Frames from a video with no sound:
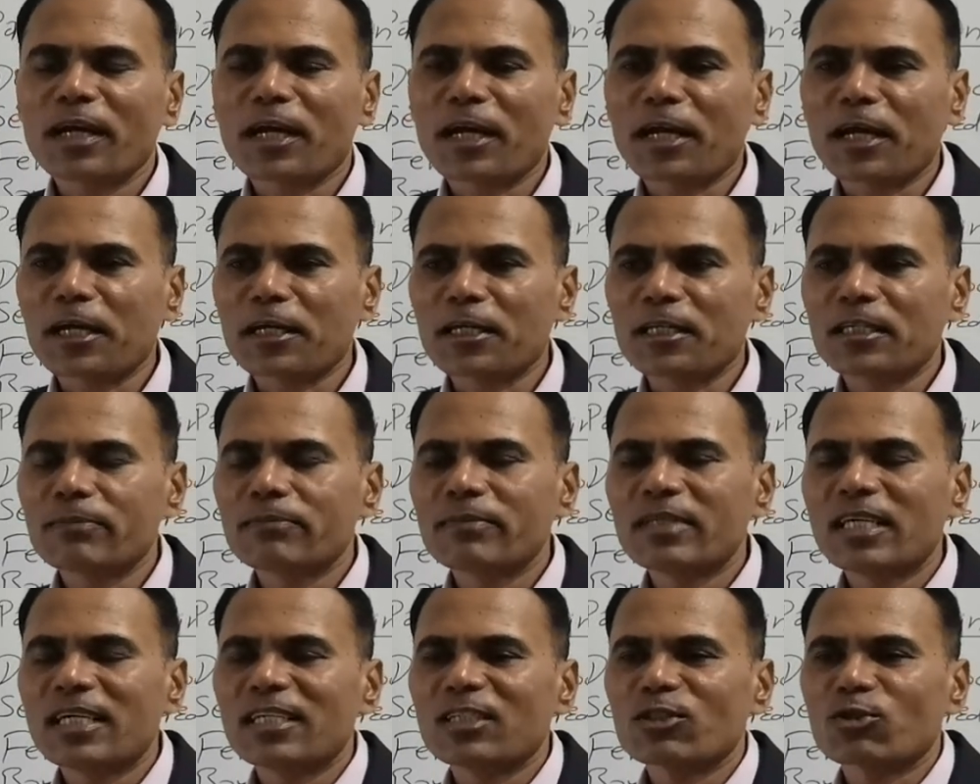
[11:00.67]
and
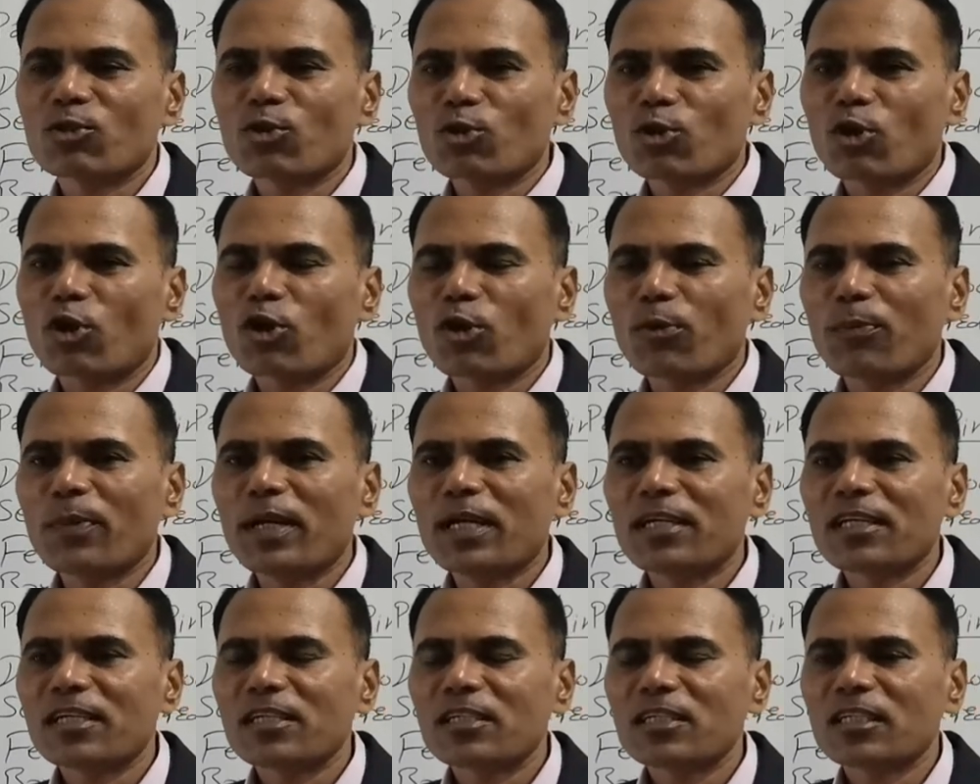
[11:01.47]
if there is no
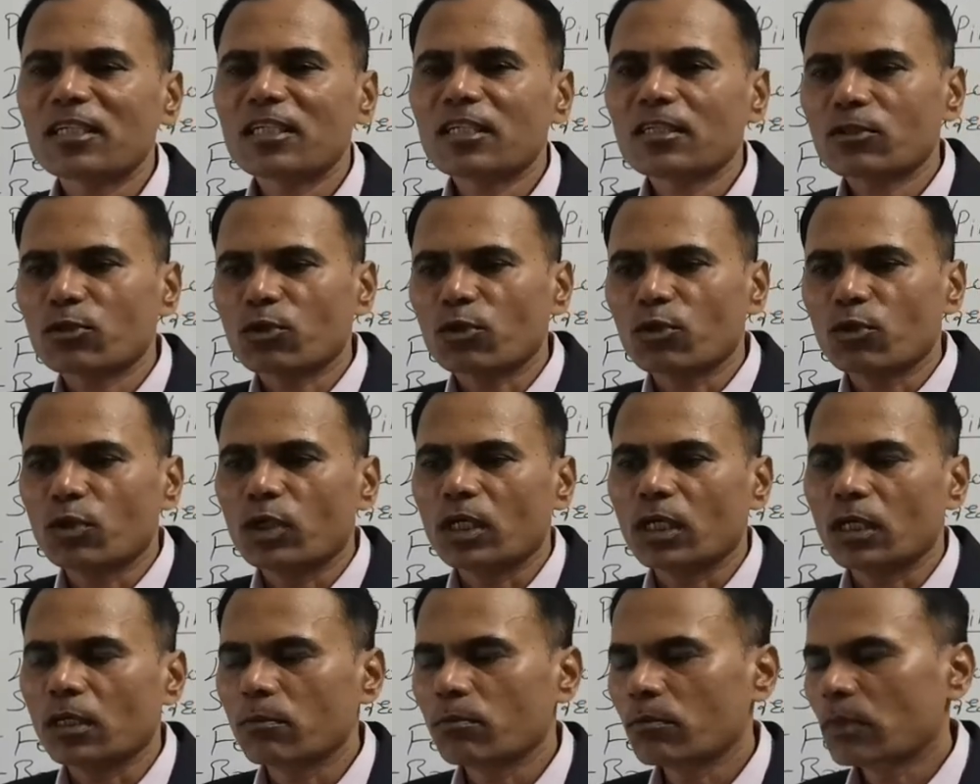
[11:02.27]
documentation,
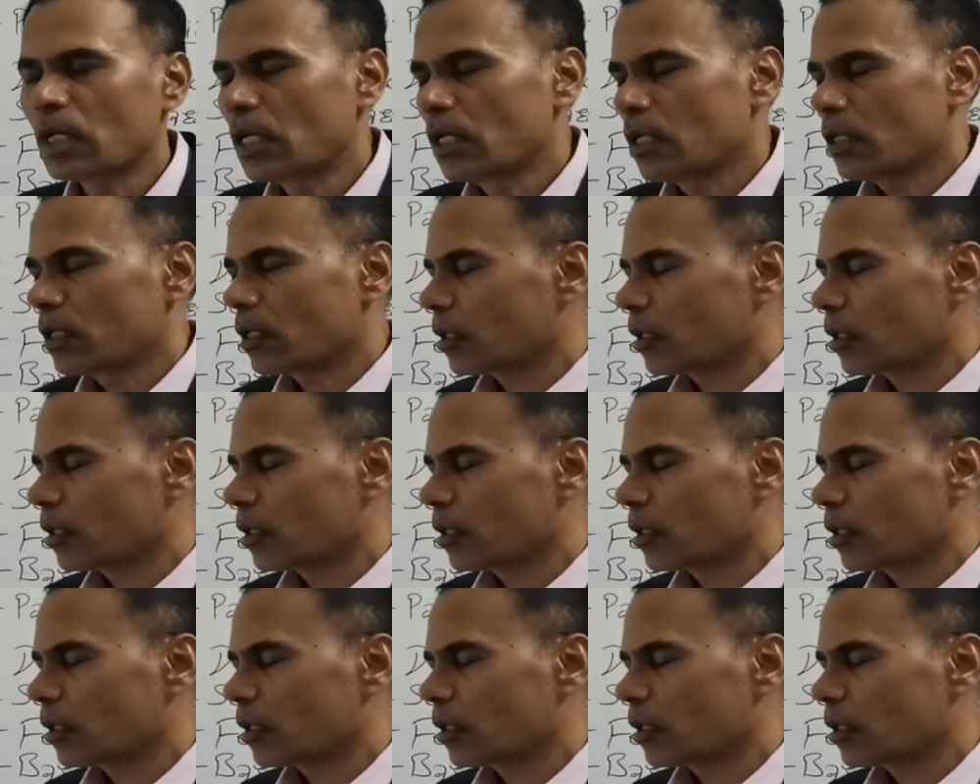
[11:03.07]
so